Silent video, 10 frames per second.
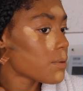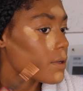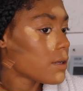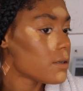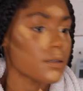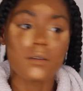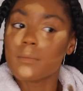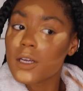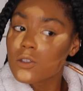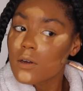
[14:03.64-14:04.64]
blend,
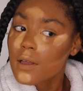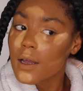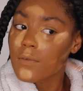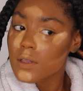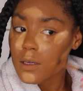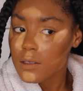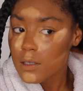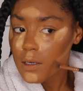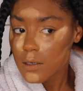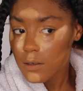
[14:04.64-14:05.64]
make sure that everything is
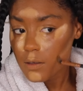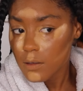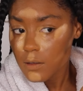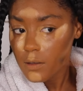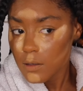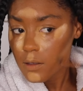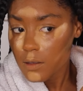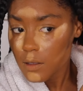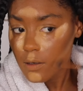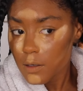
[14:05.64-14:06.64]
like
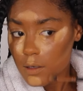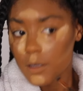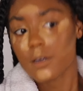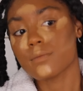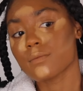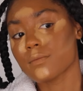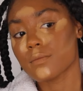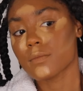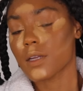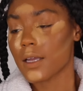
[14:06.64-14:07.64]
in there.
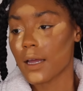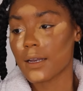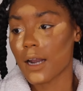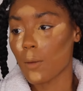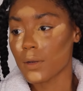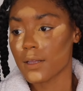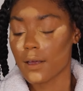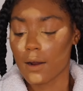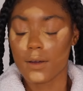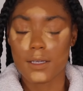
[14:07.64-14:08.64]
Yeah, and then I'll blend
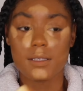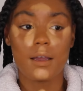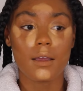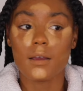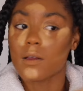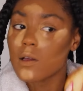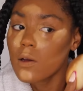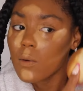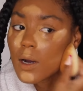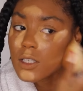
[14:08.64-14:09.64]
that out in a second.
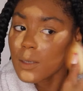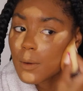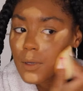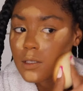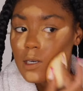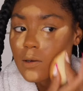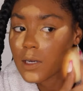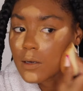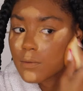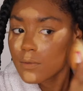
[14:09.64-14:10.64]
Actually, I'm gonna blend it out now.